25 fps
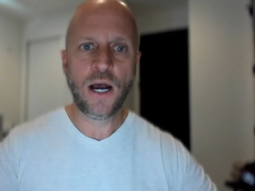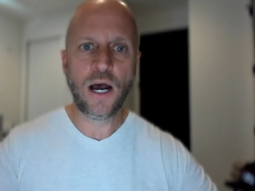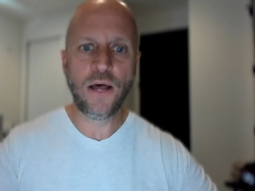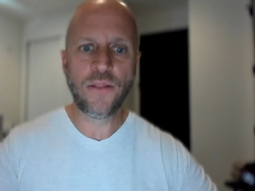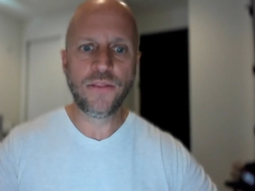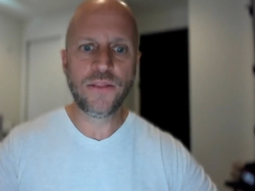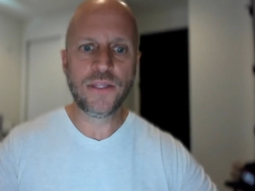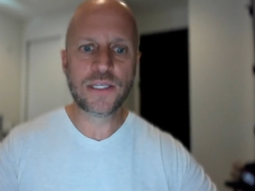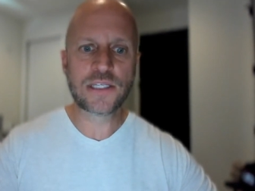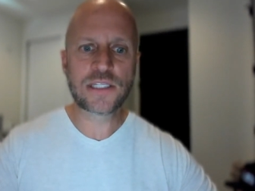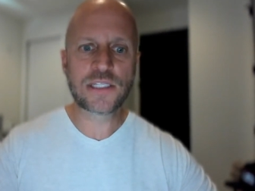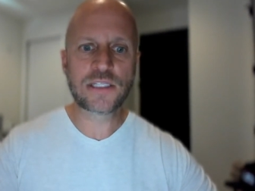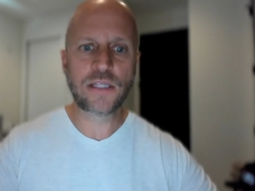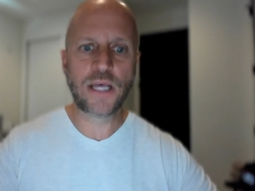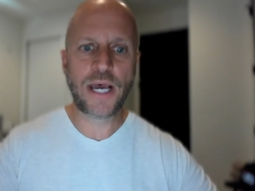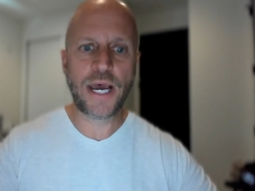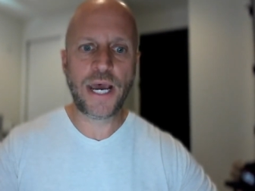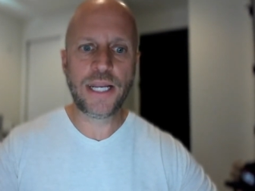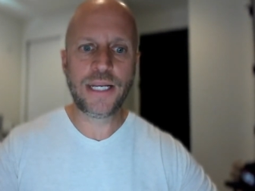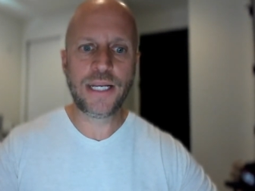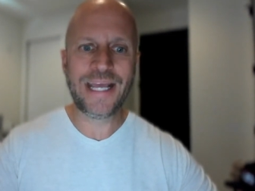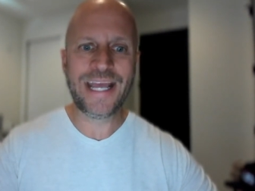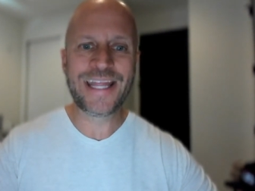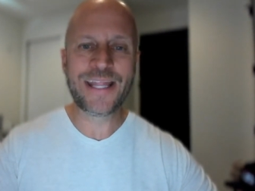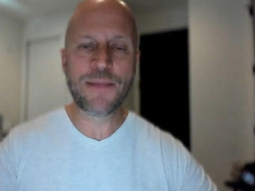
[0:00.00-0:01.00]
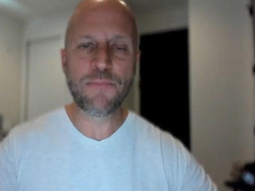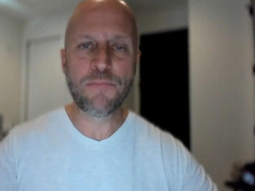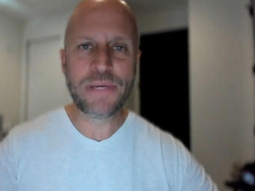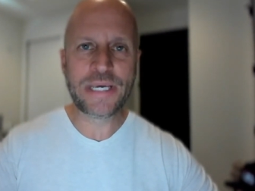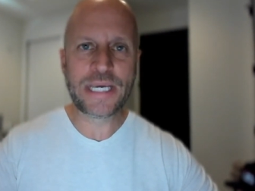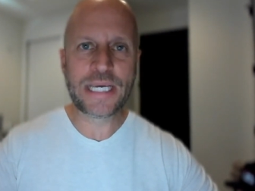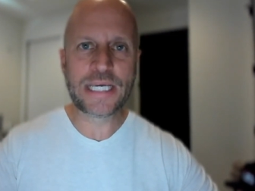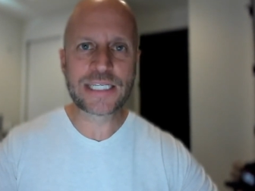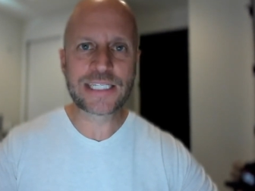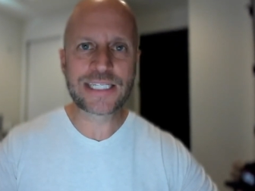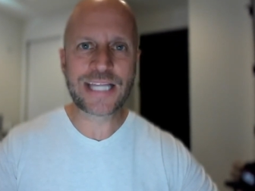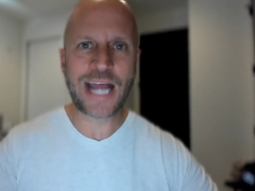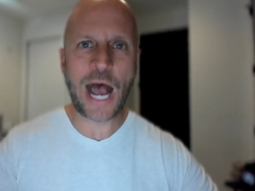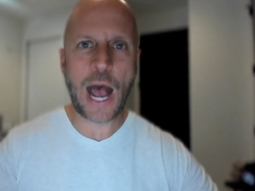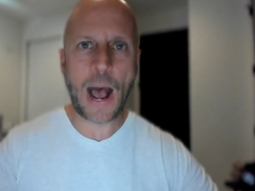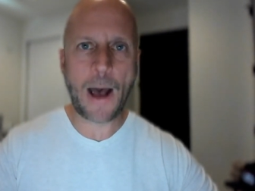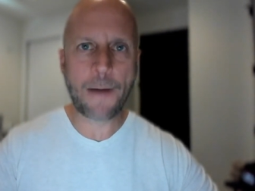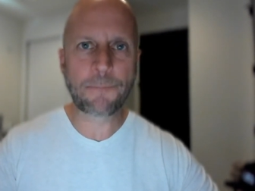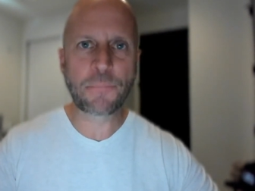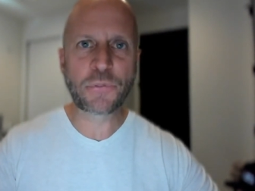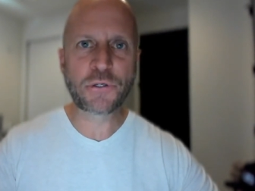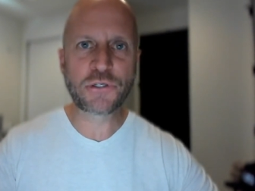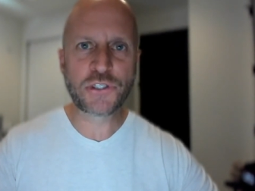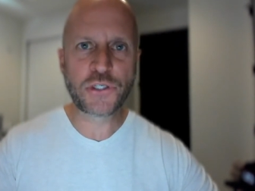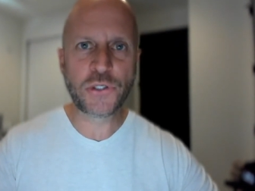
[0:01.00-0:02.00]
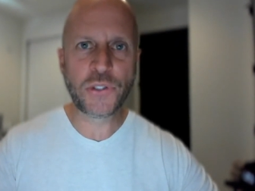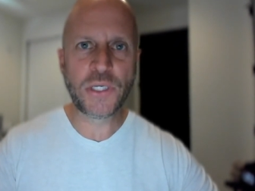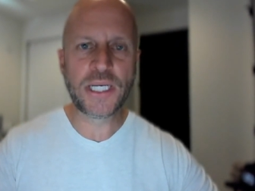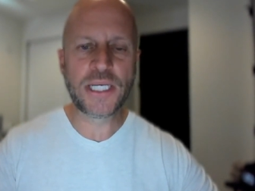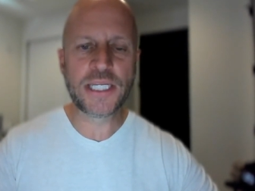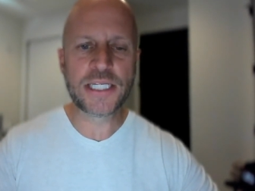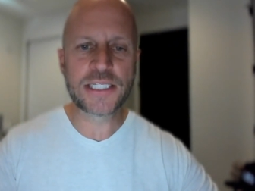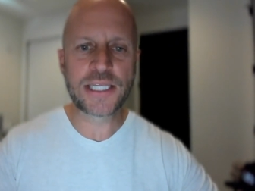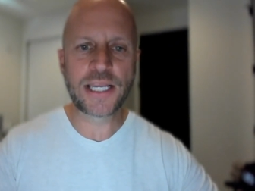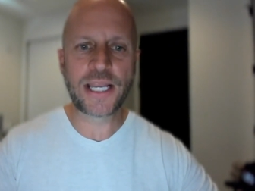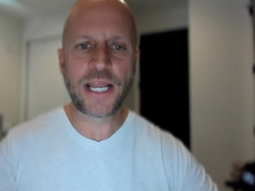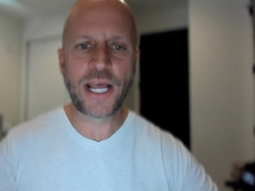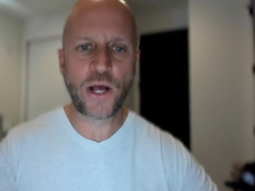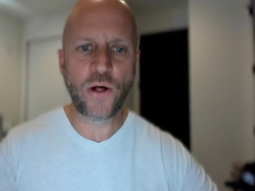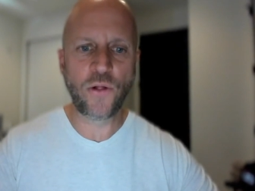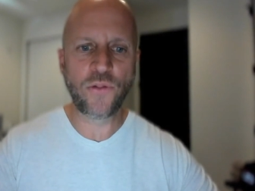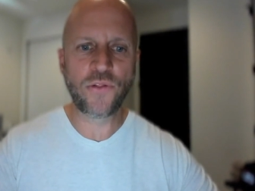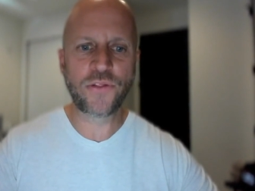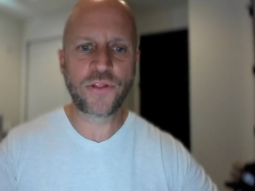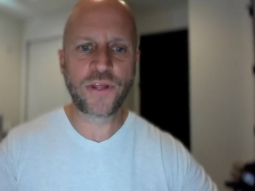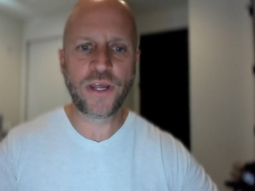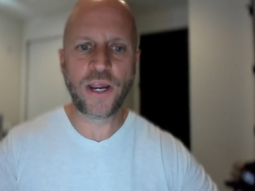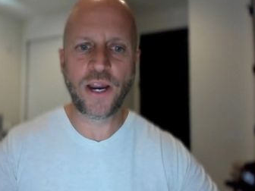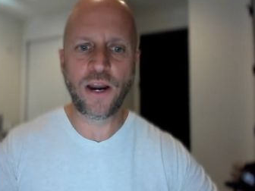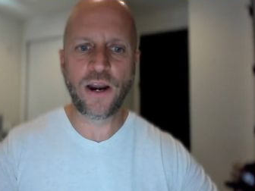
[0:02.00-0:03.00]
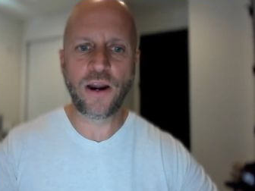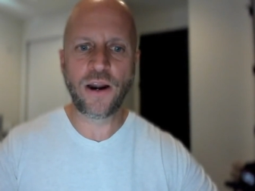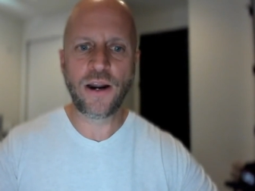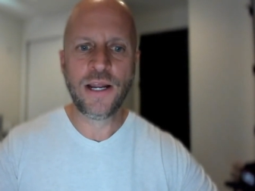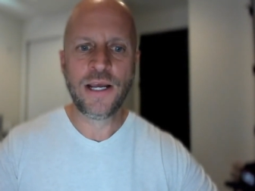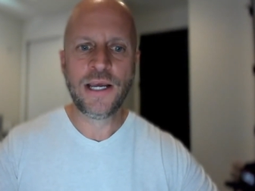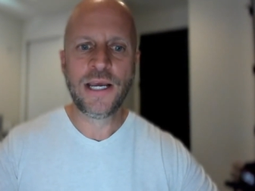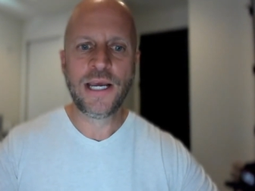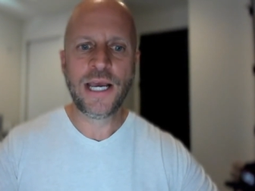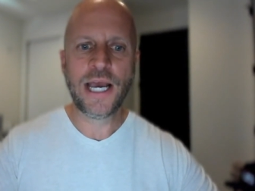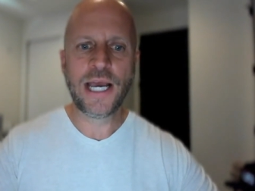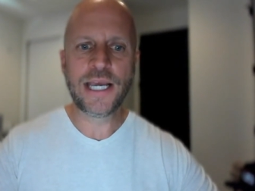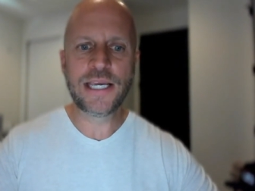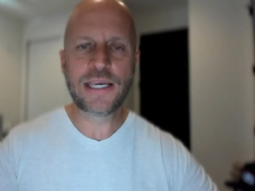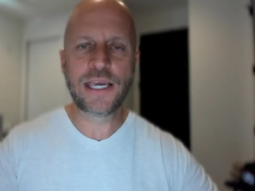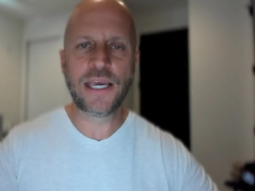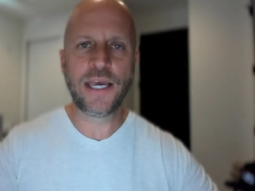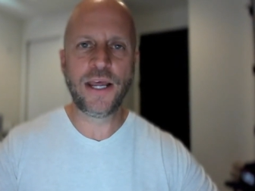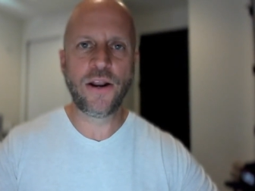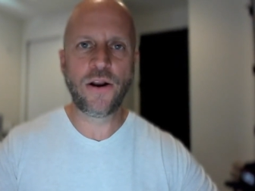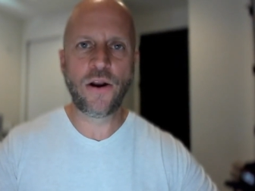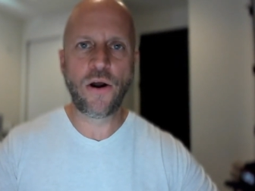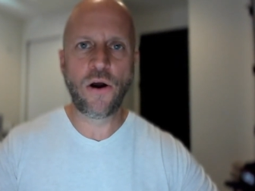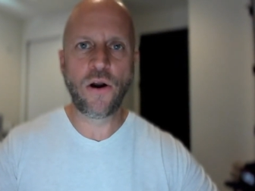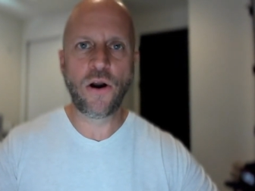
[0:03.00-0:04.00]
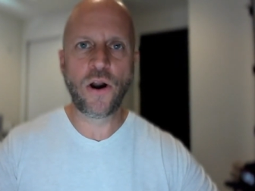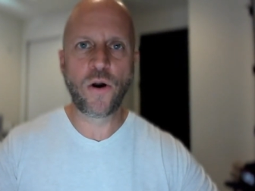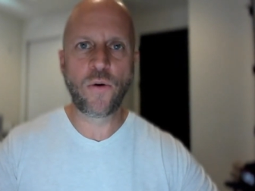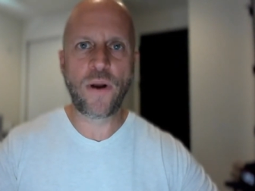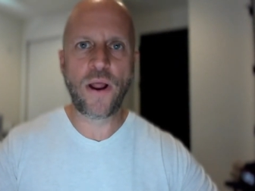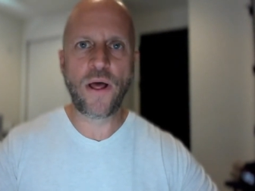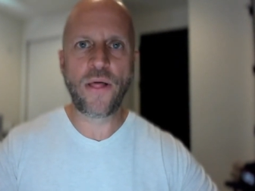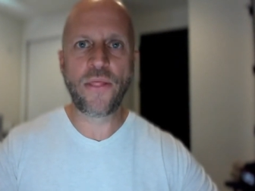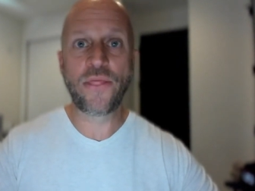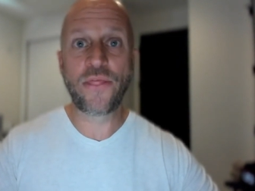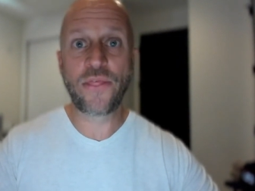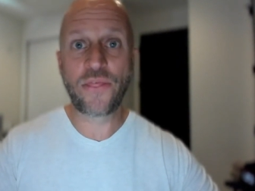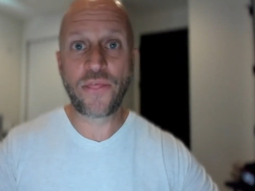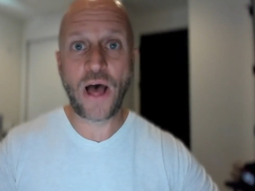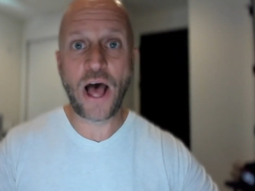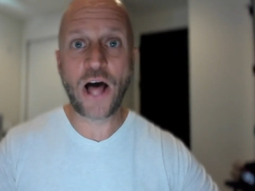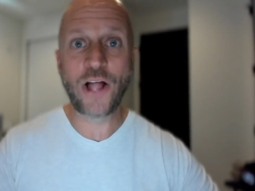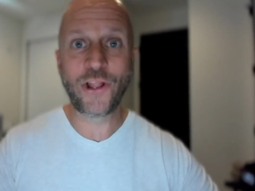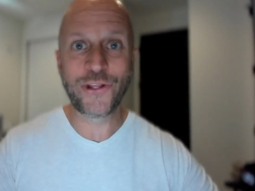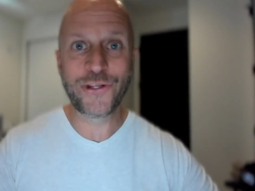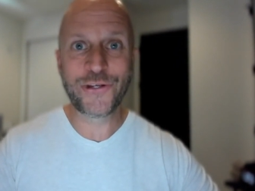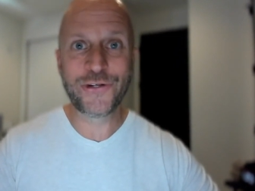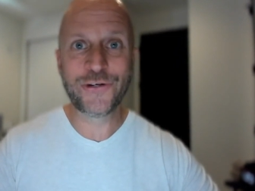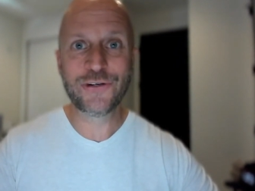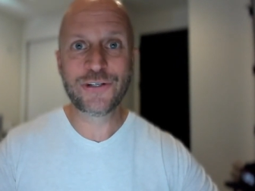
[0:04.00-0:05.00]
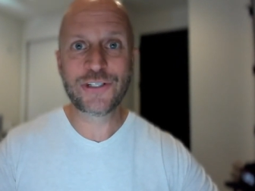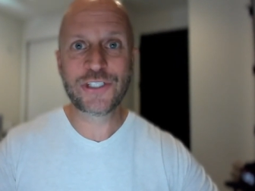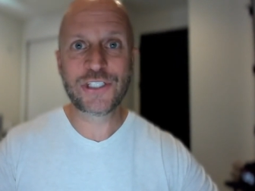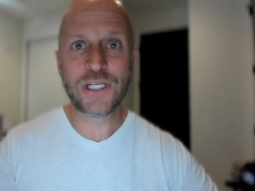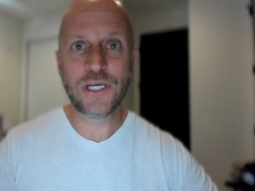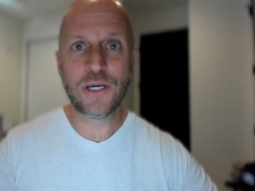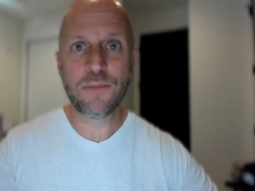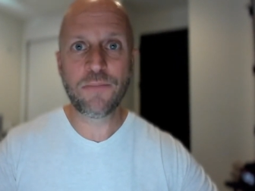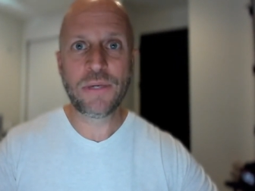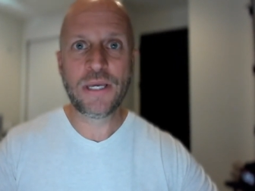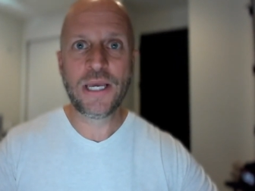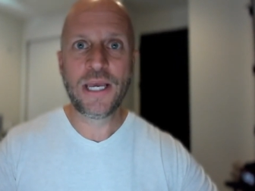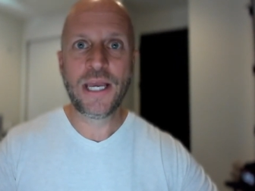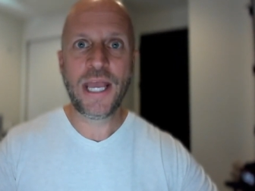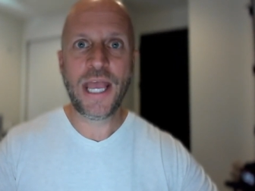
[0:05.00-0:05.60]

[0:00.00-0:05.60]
on this slide. And the biggest opportunities in healthcare, again, are around thought leadership.